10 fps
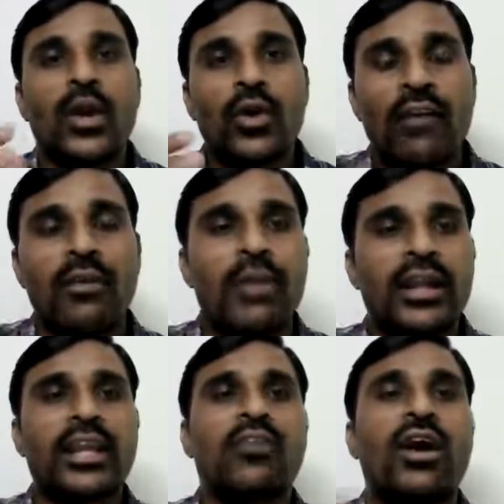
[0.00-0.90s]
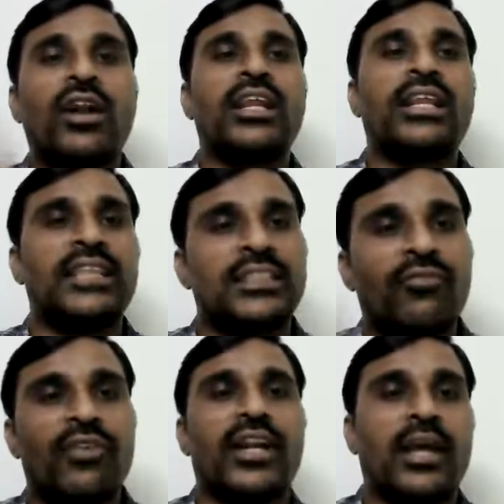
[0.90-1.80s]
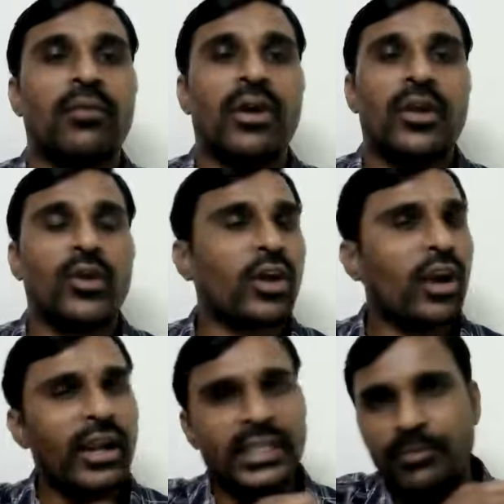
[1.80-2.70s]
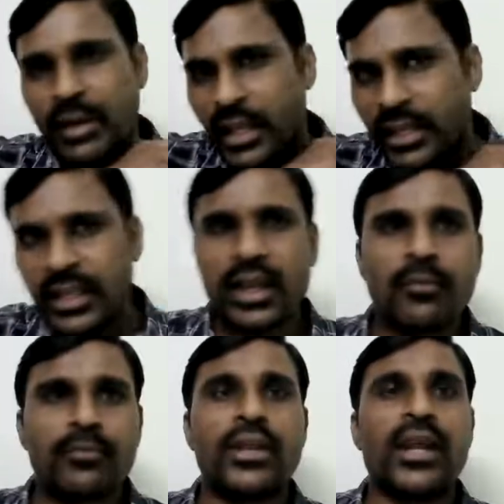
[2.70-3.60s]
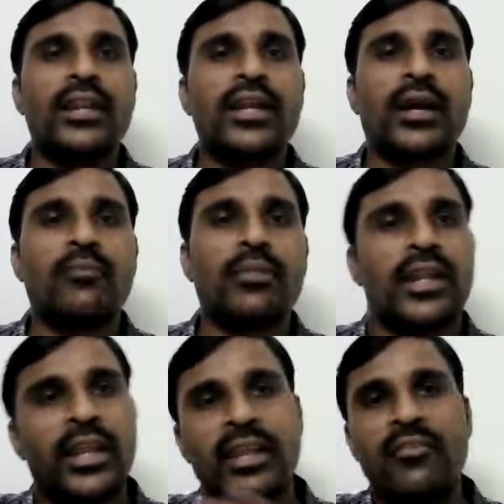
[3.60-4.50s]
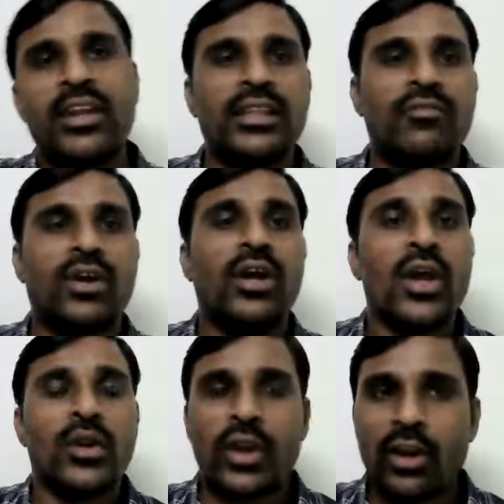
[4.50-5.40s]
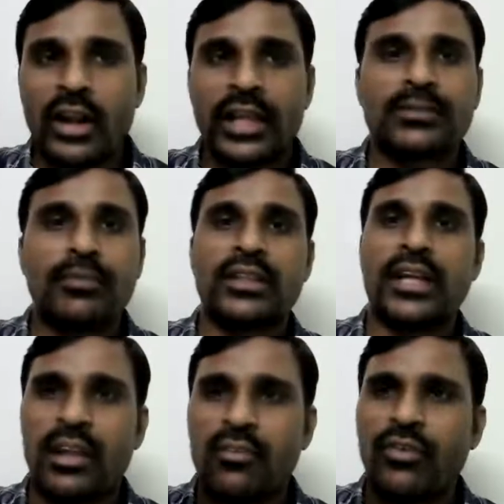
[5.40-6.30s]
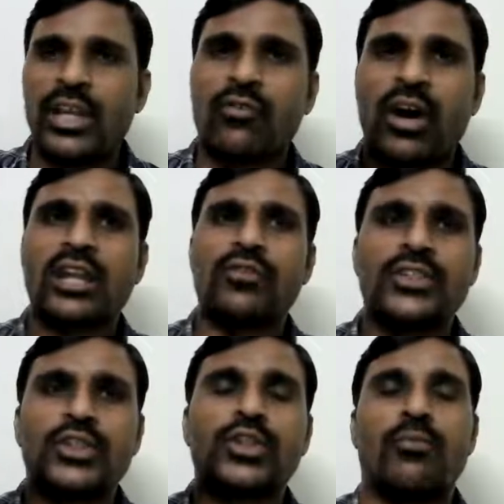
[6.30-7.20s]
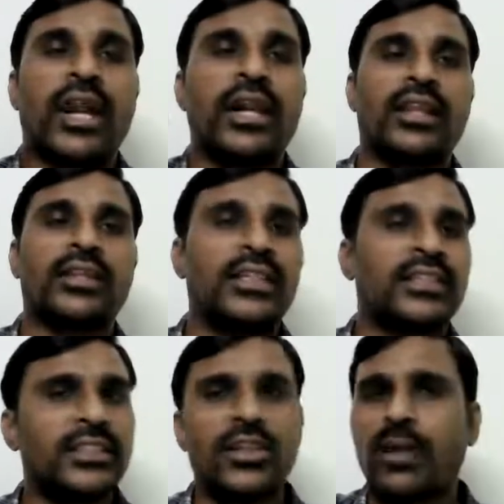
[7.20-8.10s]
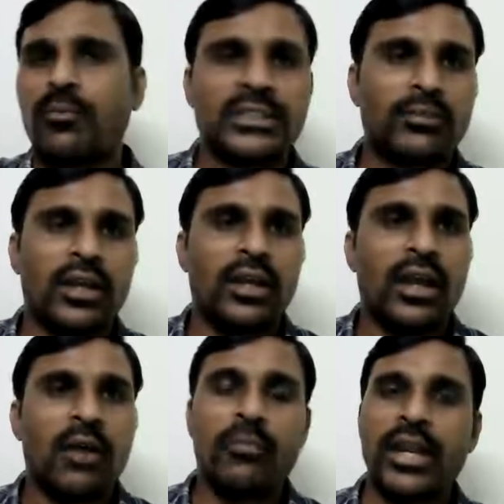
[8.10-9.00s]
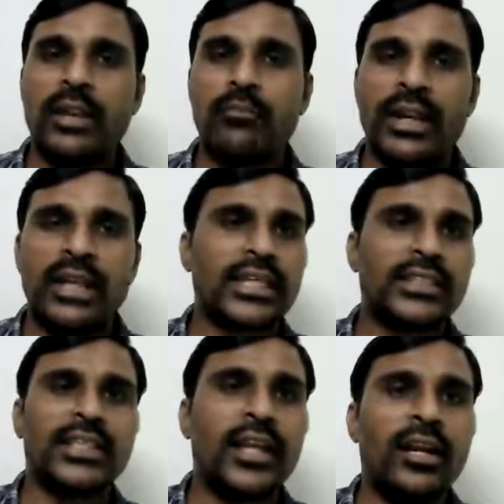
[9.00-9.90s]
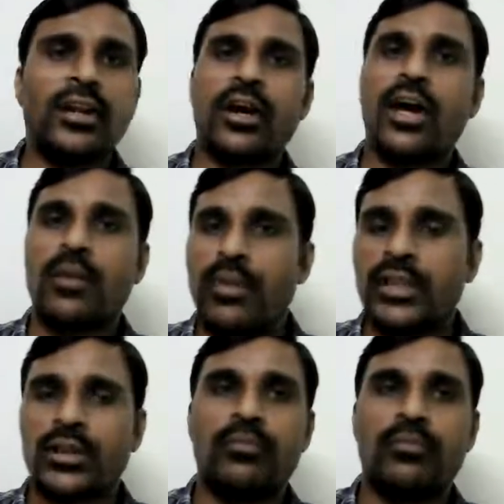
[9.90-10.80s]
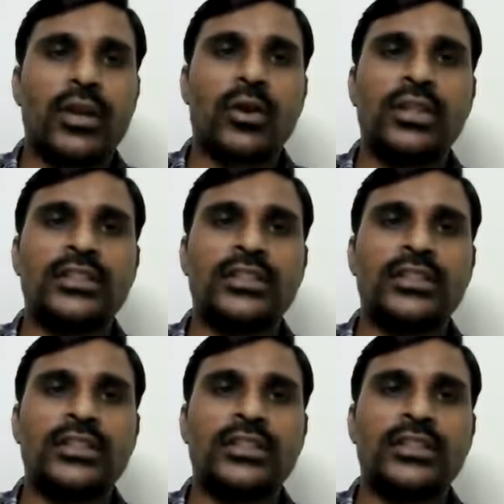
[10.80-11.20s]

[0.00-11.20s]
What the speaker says: have a better quarterly results every time. You cannot expect any company anywhere in the world. You cannot expect that every quarter we should show brighter results. It is not possible. Be it Sachin Tendulkar or be it Rohit